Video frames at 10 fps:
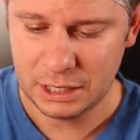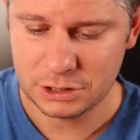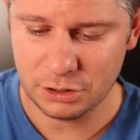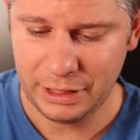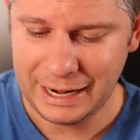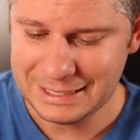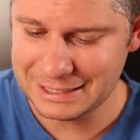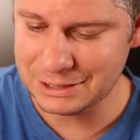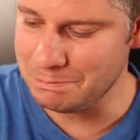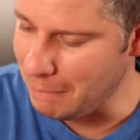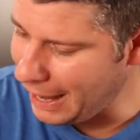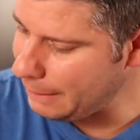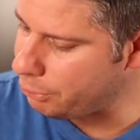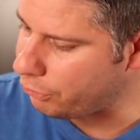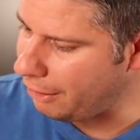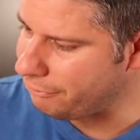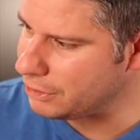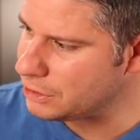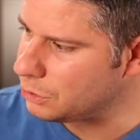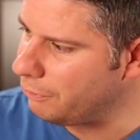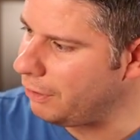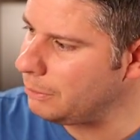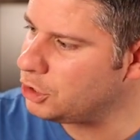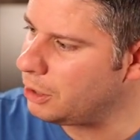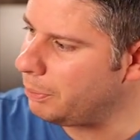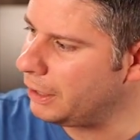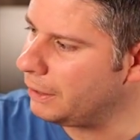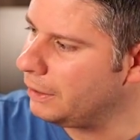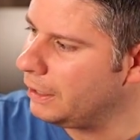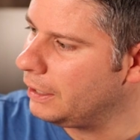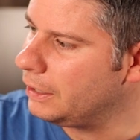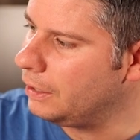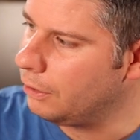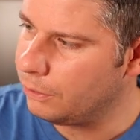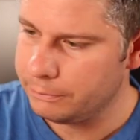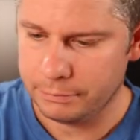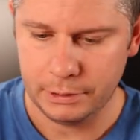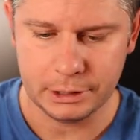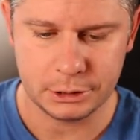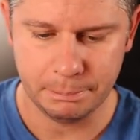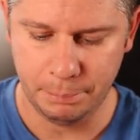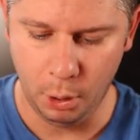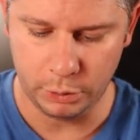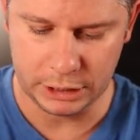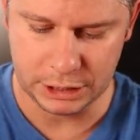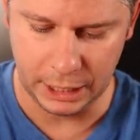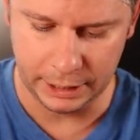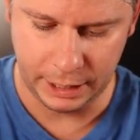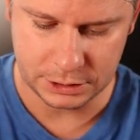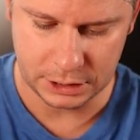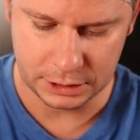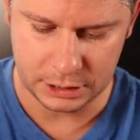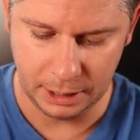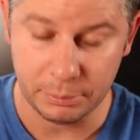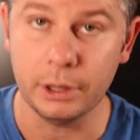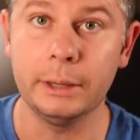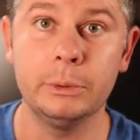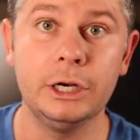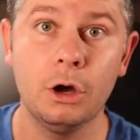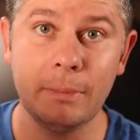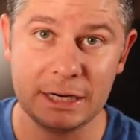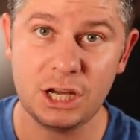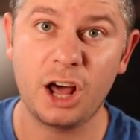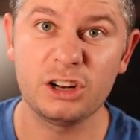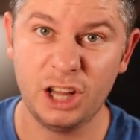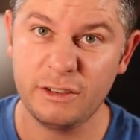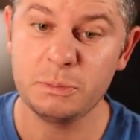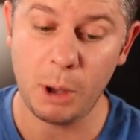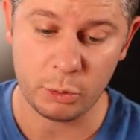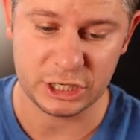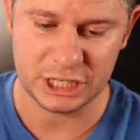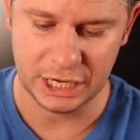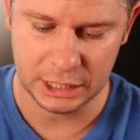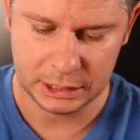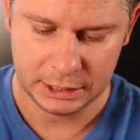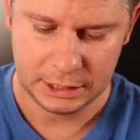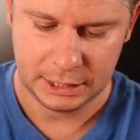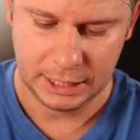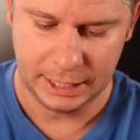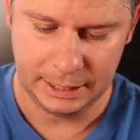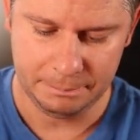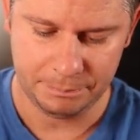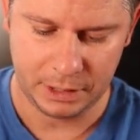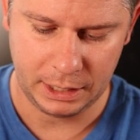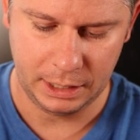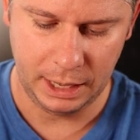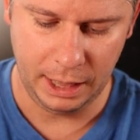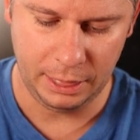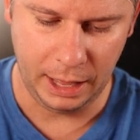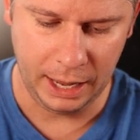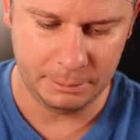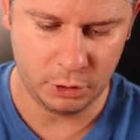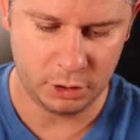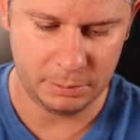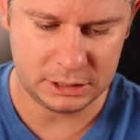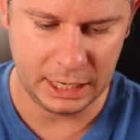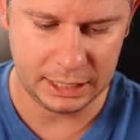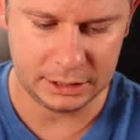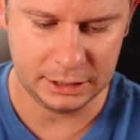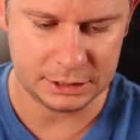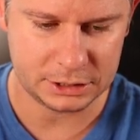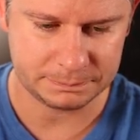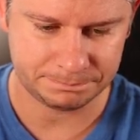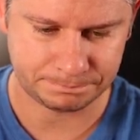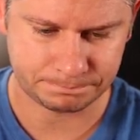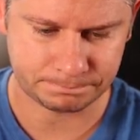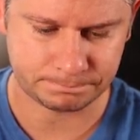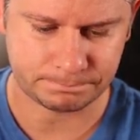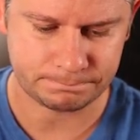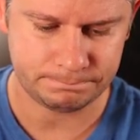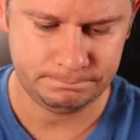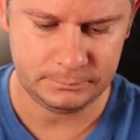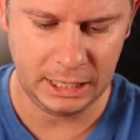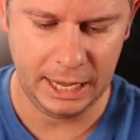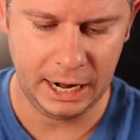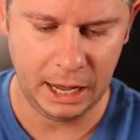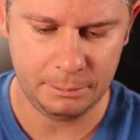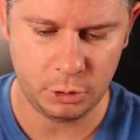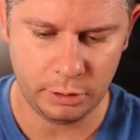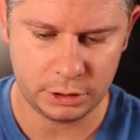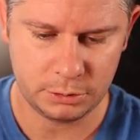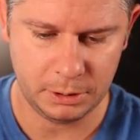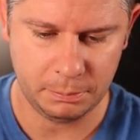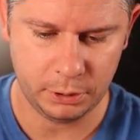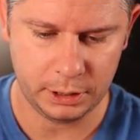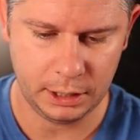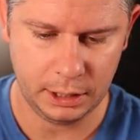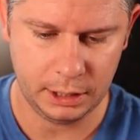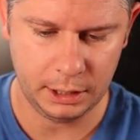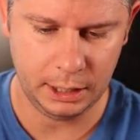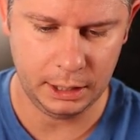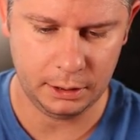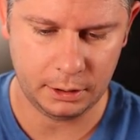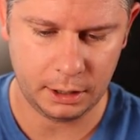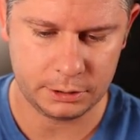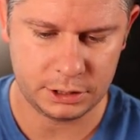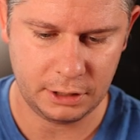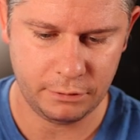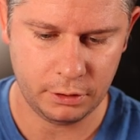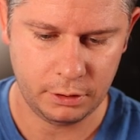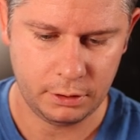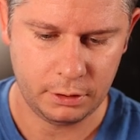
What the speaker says: So that is my preference. So if I'm shipping, this Ponyta as an example, and we know my daughter loves Ponyta, I'm going to be taking this and I'm going to be putting it in a Card Saver.